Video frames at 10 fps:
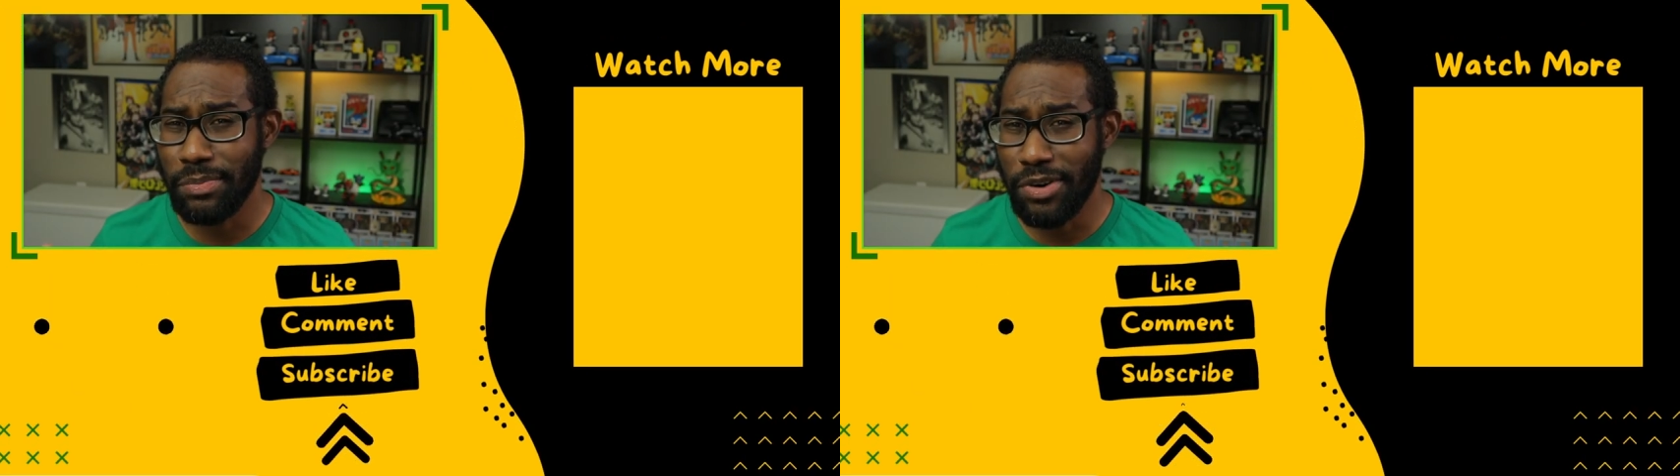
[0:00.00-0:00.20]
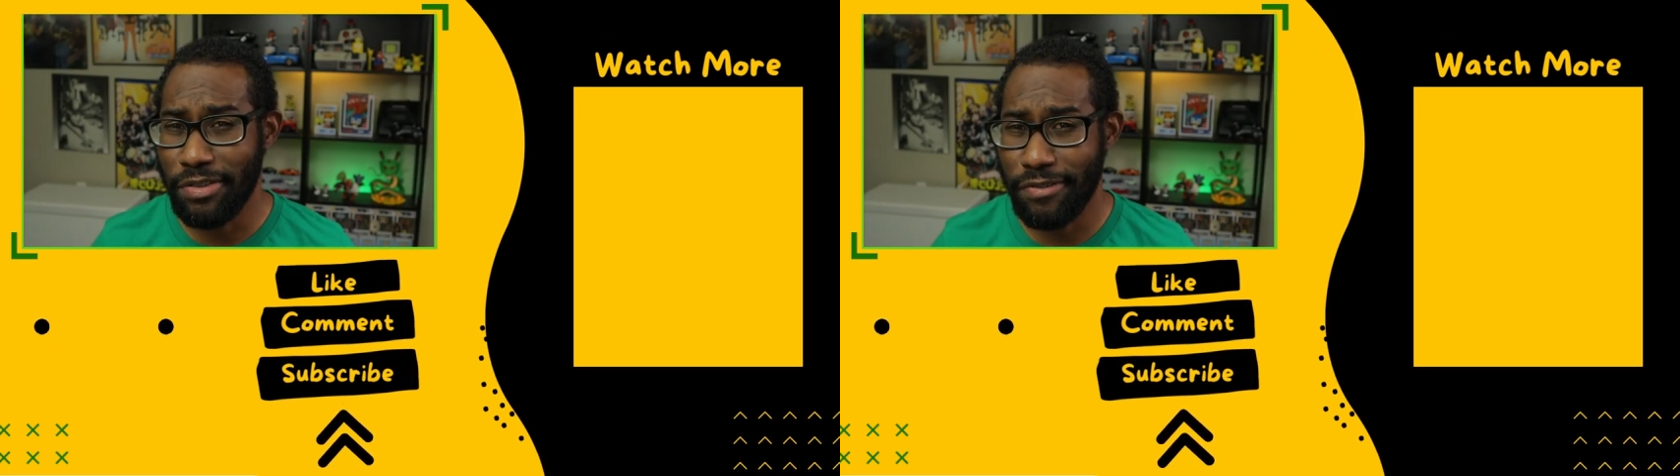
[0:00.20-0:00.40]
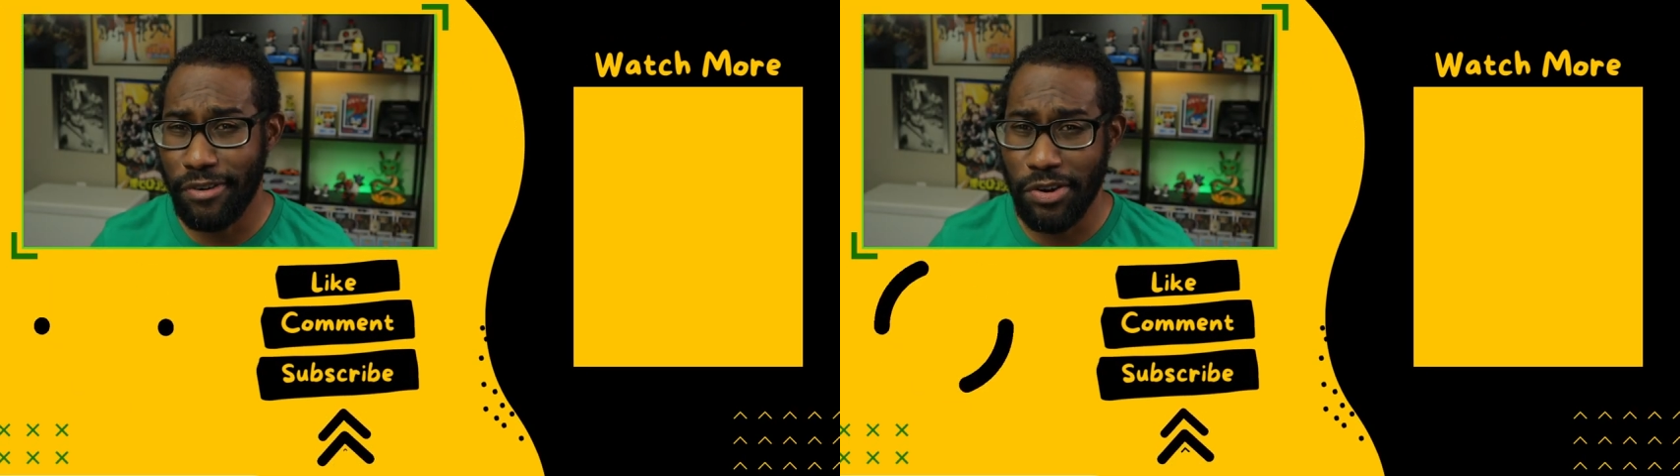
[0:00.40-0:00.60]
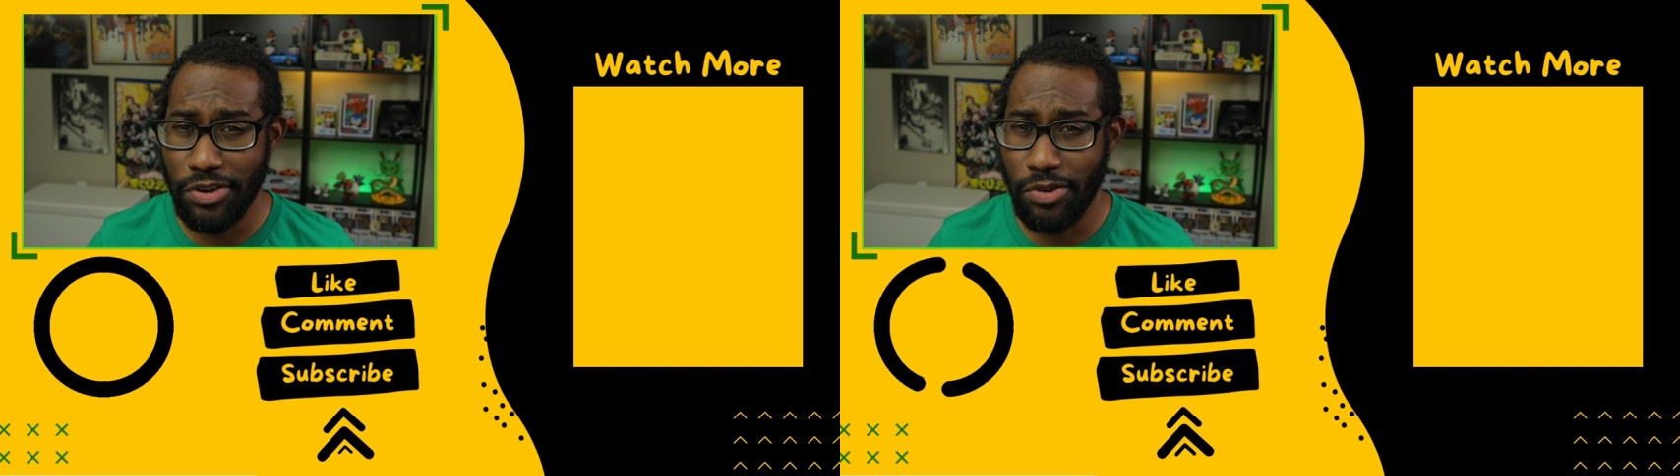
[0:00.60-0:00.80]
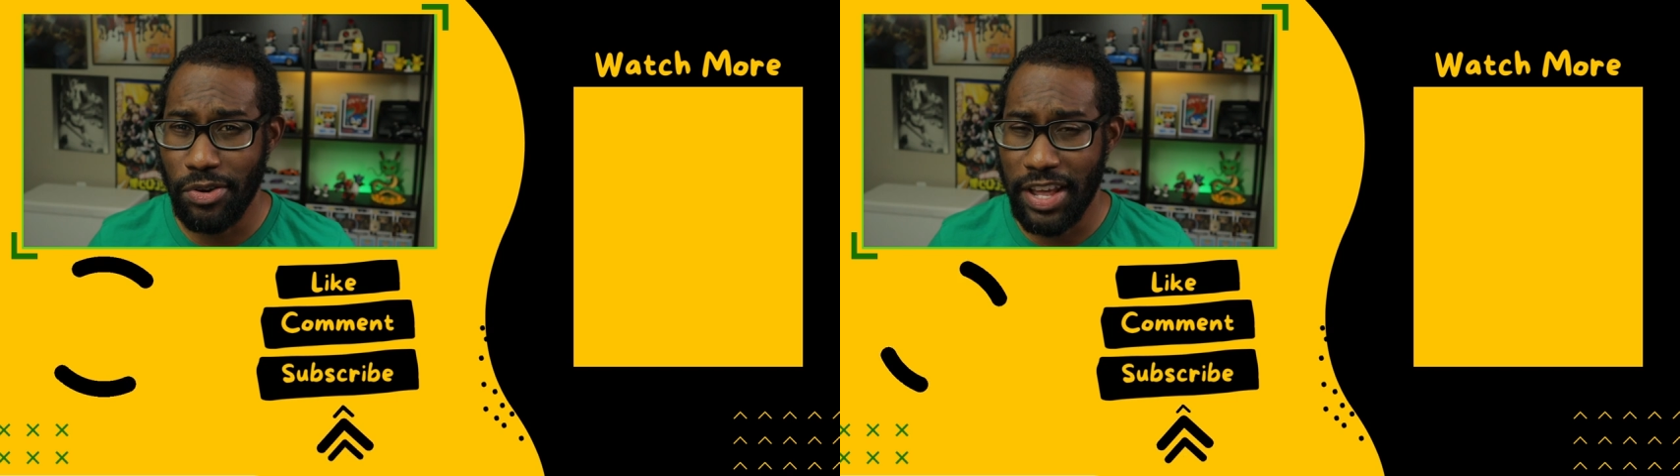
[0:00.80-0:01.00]
more
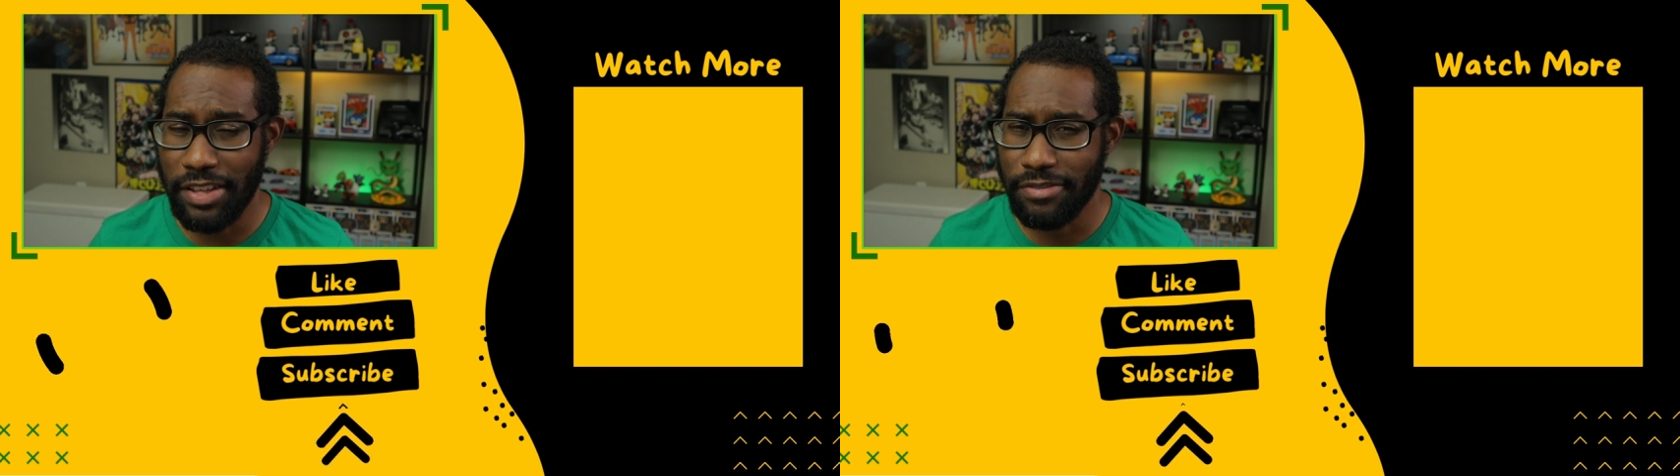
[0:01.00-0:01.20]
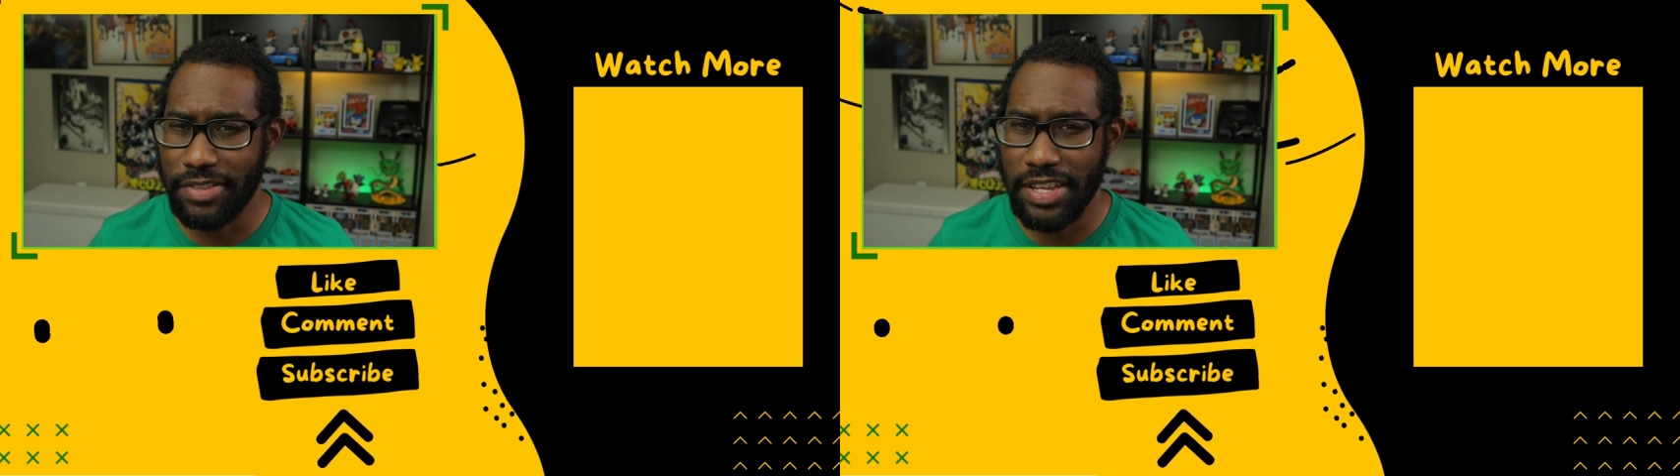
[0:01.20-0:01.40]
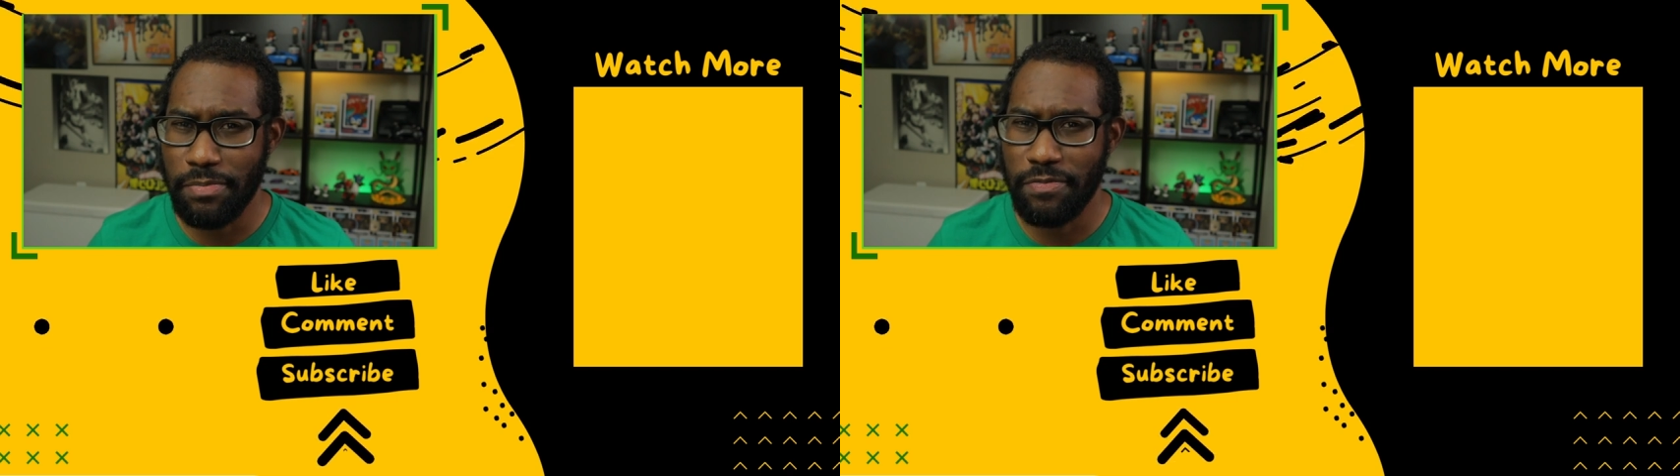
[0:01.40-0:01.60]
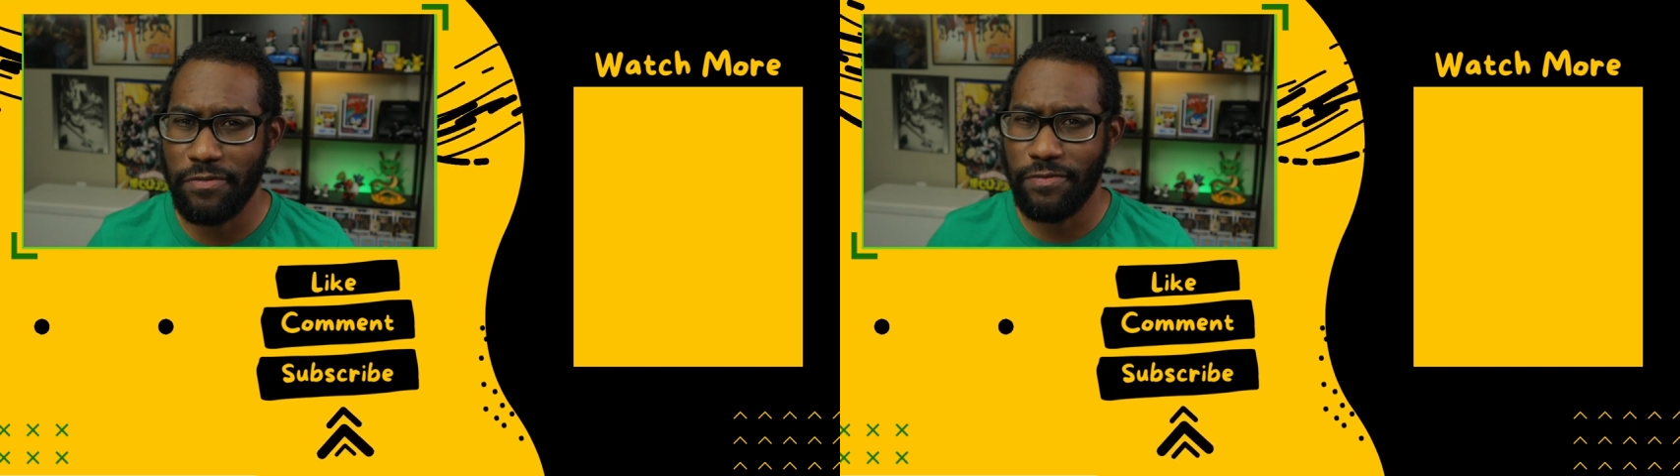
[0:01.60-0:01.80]
Funko N F T,